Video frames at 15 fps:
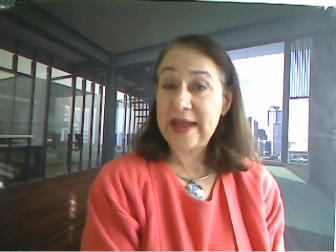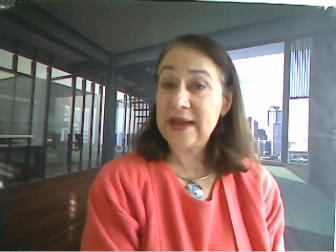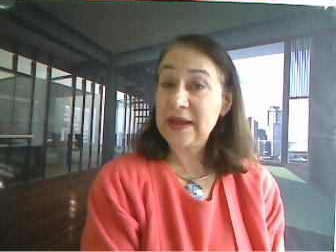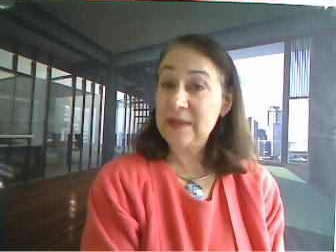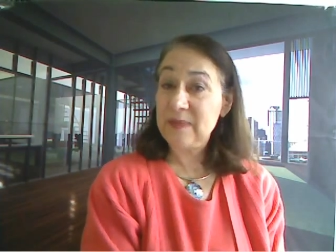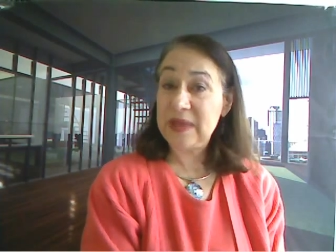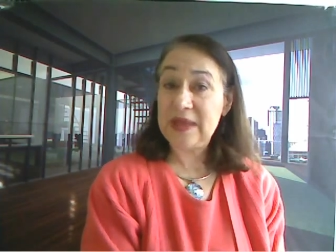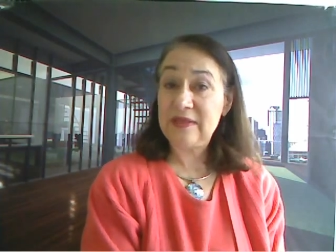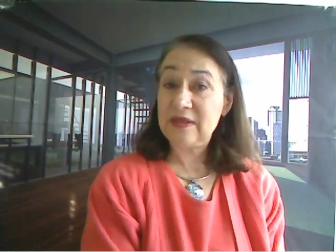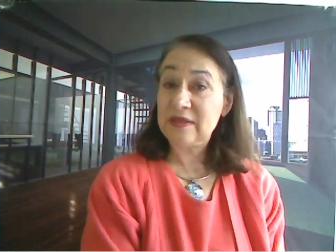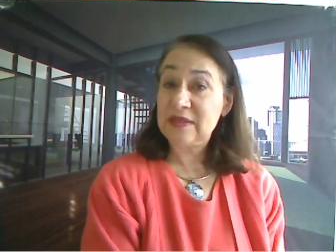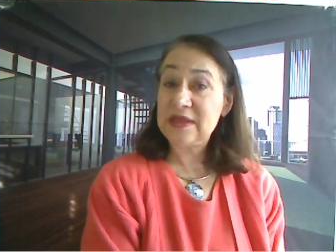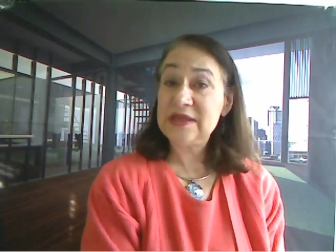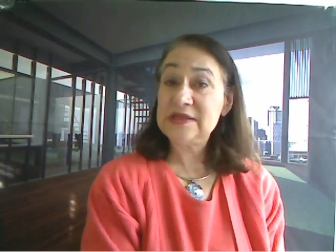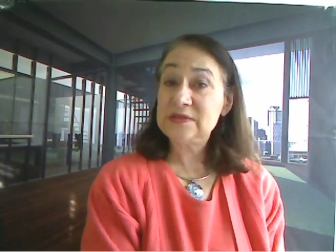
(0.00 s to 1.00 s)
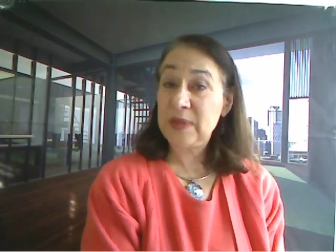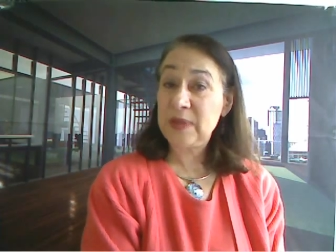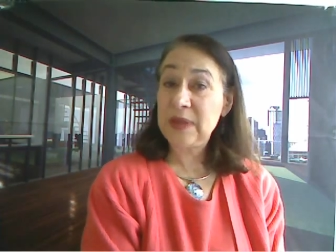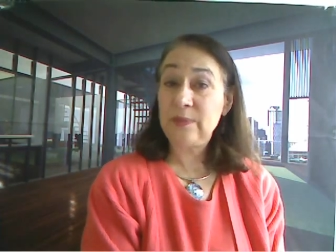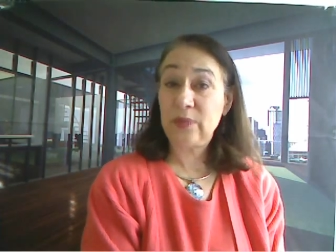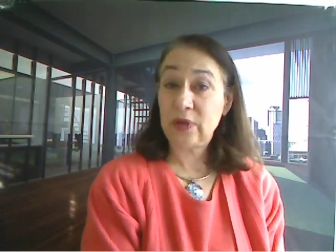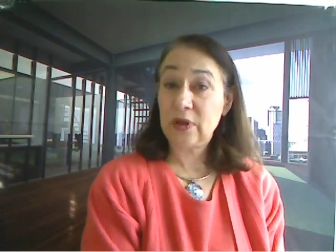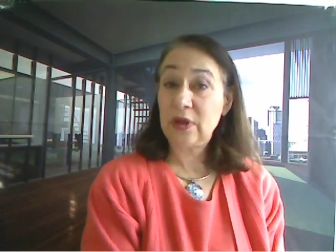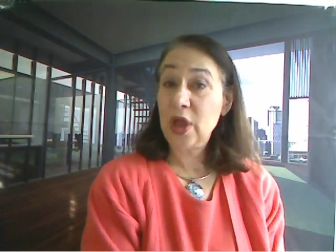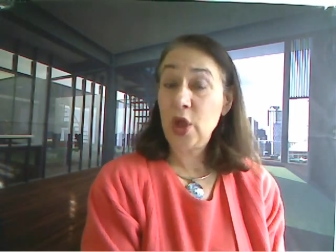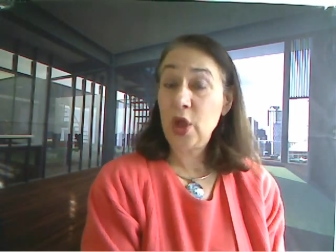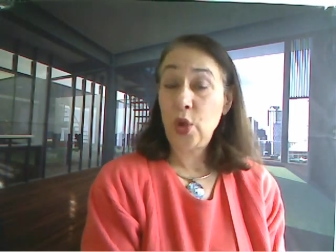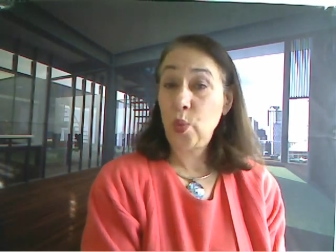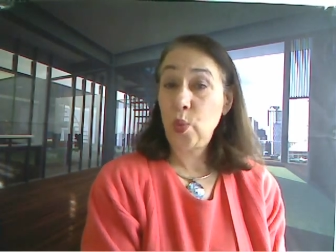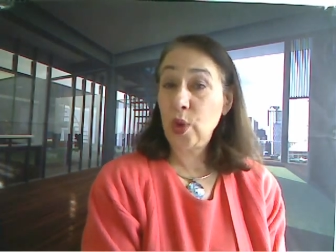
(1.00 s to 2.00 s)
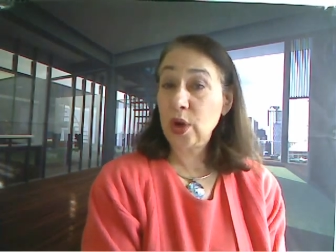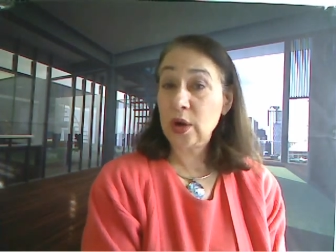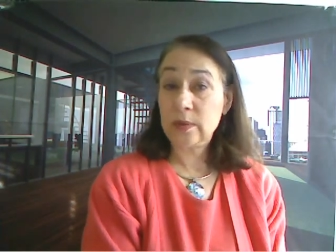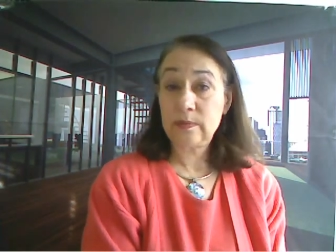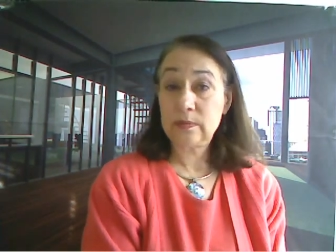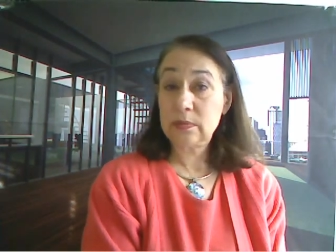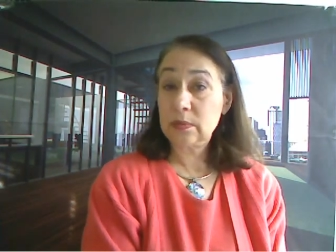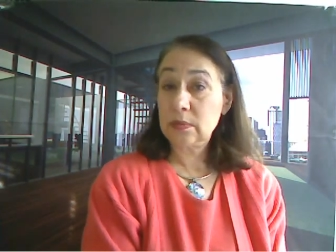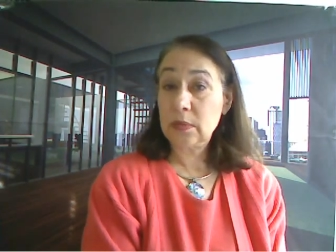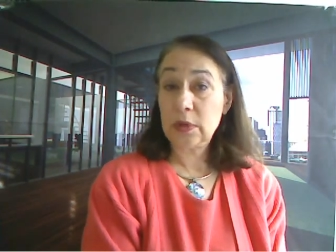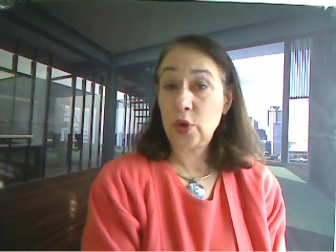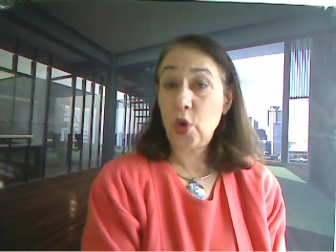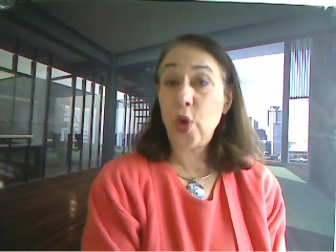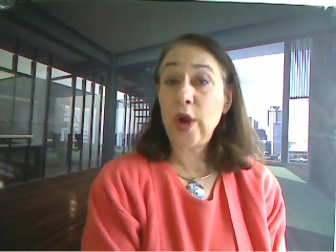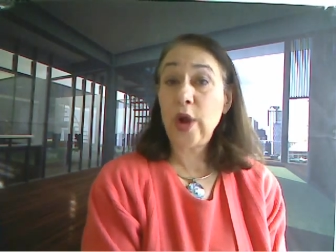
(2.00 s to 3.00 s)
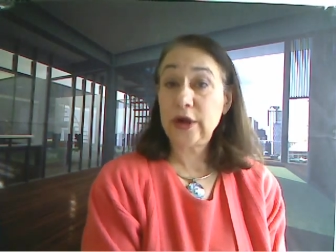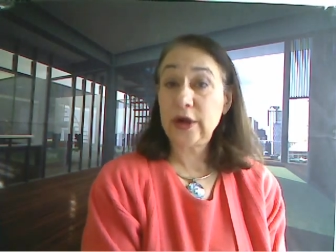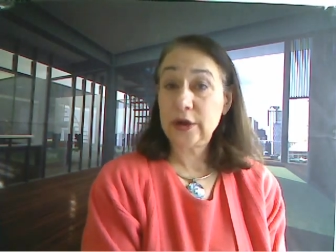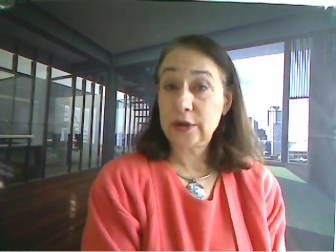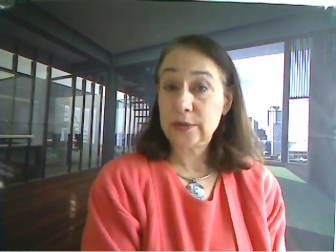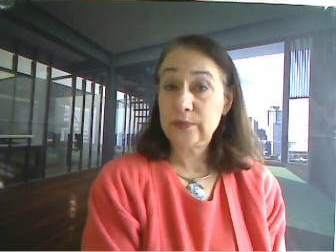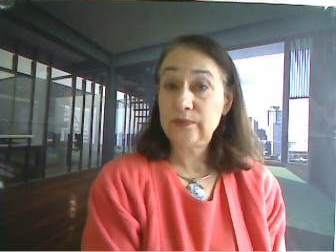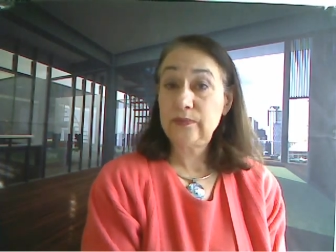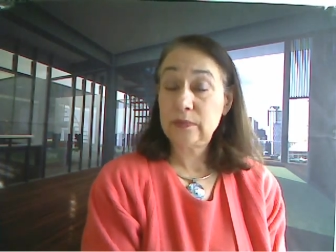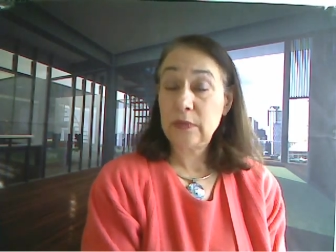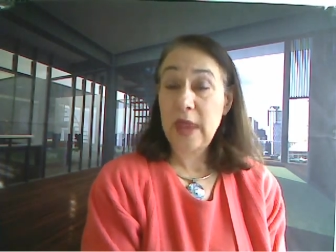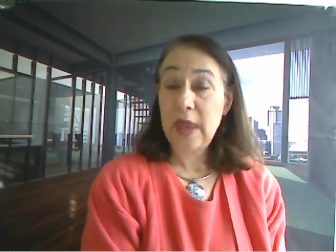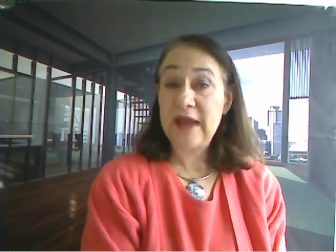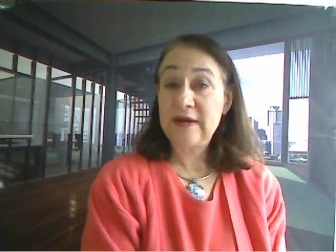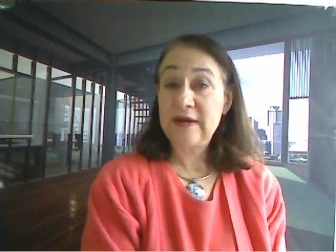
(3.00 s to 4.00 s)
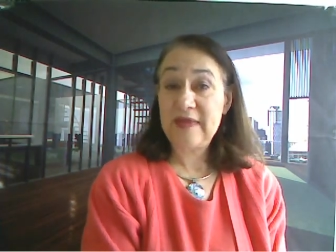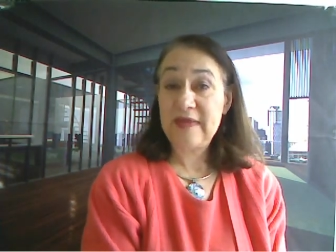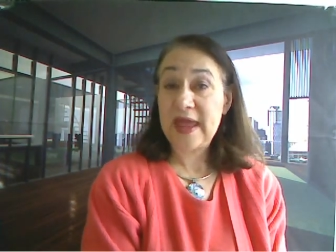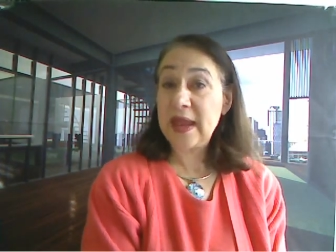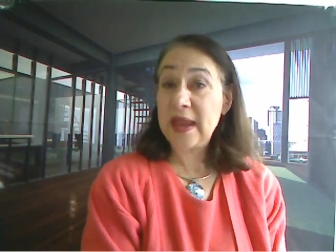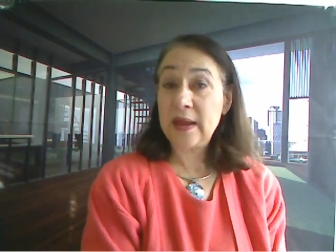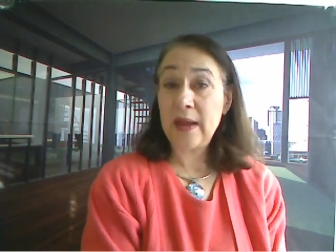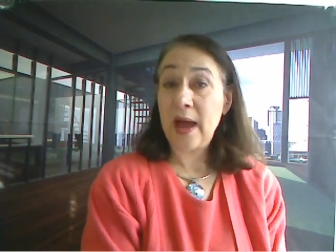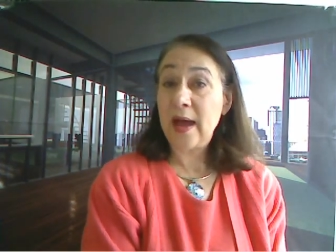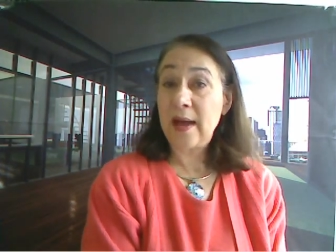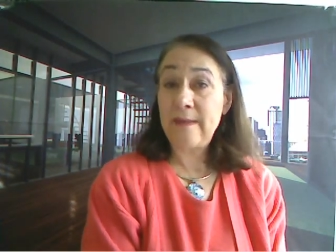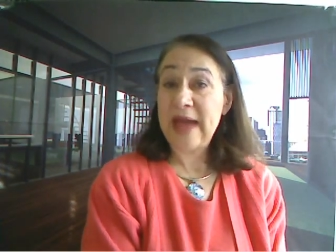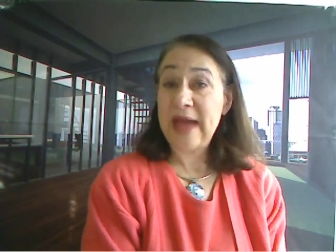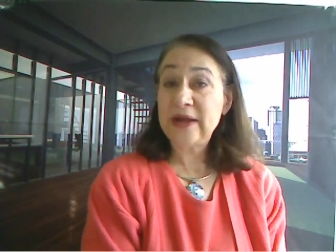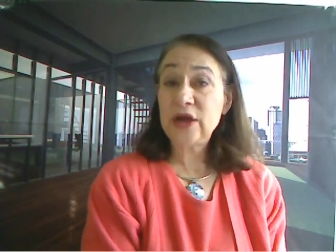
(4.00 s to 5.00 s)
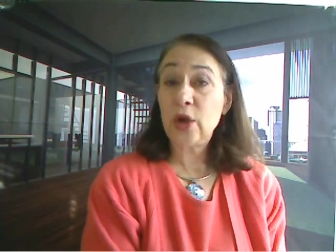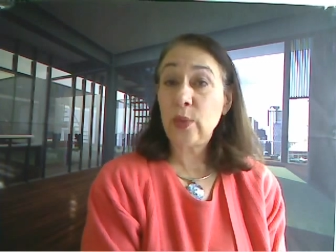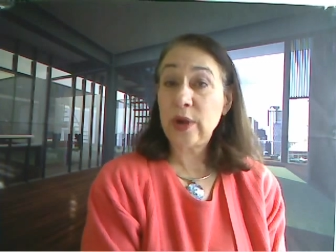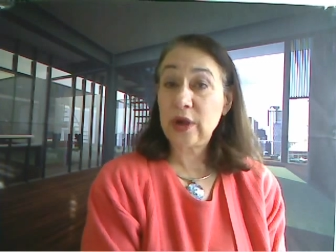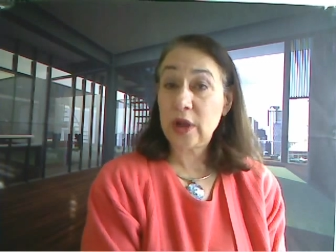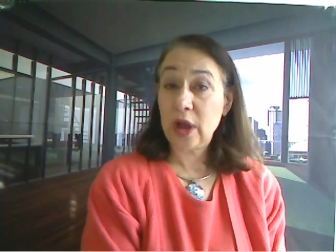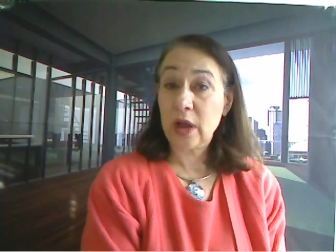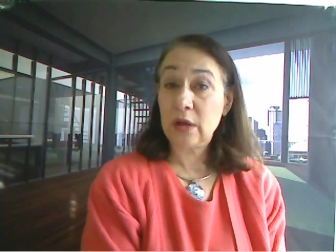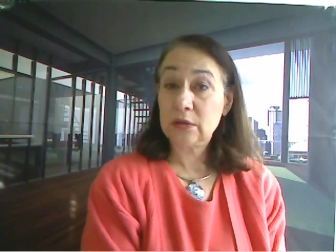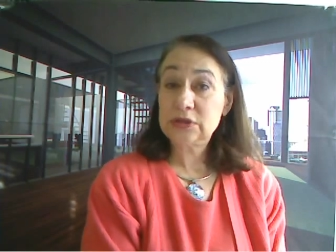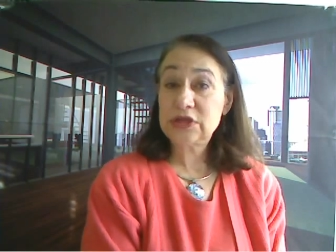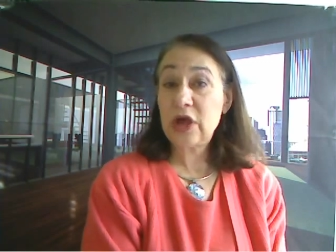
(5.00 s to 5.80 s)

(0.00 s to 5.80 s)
likely be that these people were cornered and they um, had nowhere to go.